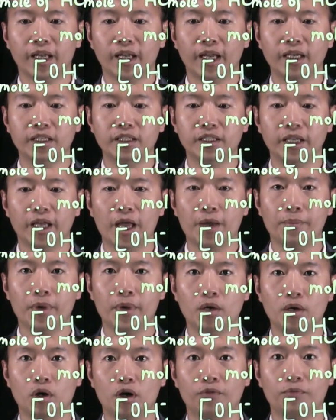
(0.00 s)
80
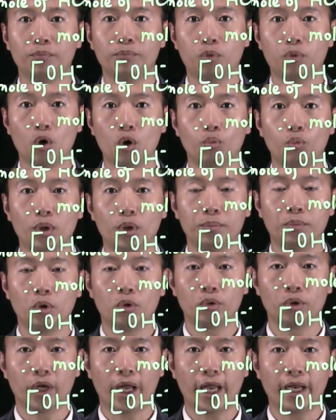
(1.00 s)
ml of 0.1
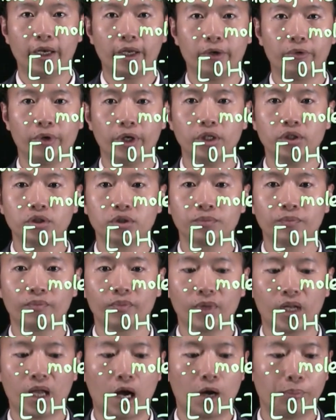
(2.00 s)
molar NaOH,
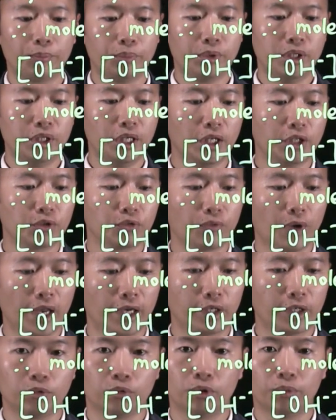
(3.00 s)
our pH
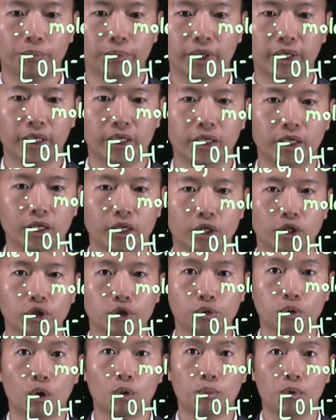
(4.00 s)
value will be
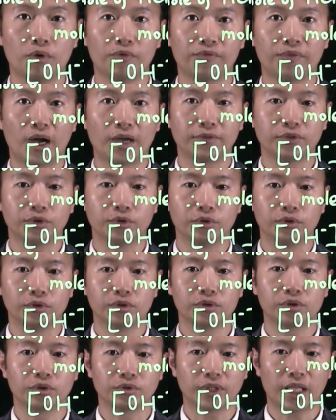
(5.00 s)
12.52.
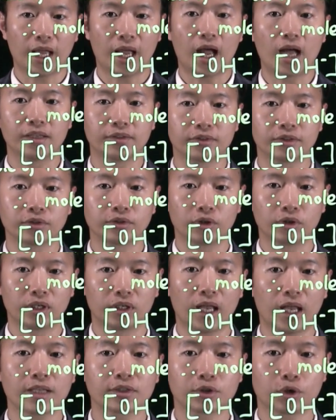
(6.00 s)
So that answers the
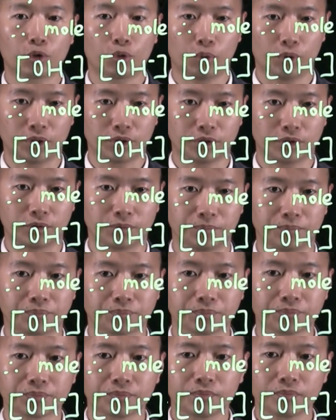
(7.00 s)
last question.
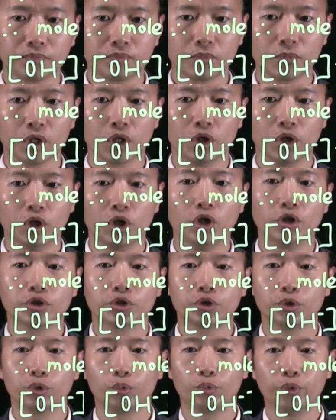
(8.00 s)

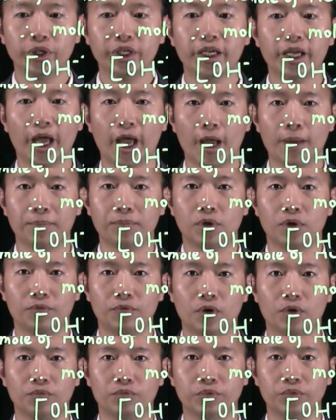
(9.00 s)
To recap
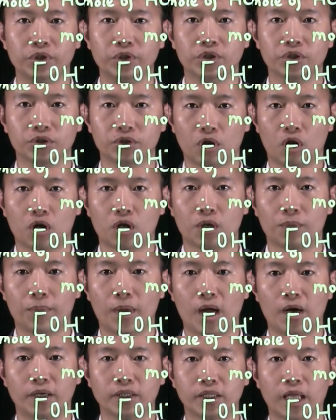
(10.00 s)
of what we just talked
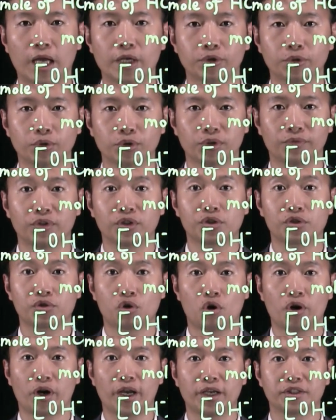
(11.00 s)
about, a titration of a
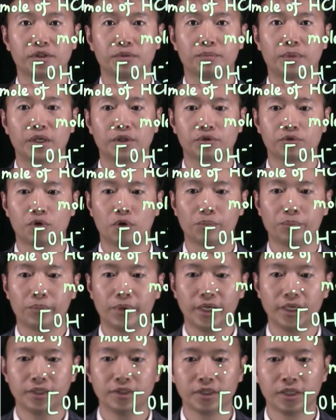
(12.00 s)
strong acid by strong
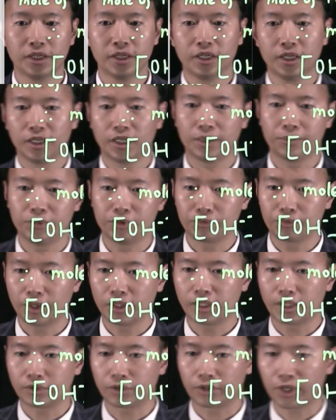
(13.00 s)
base, let me
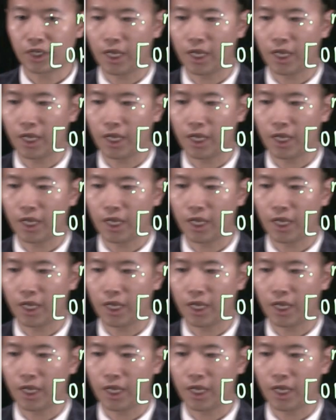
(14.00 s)
write down the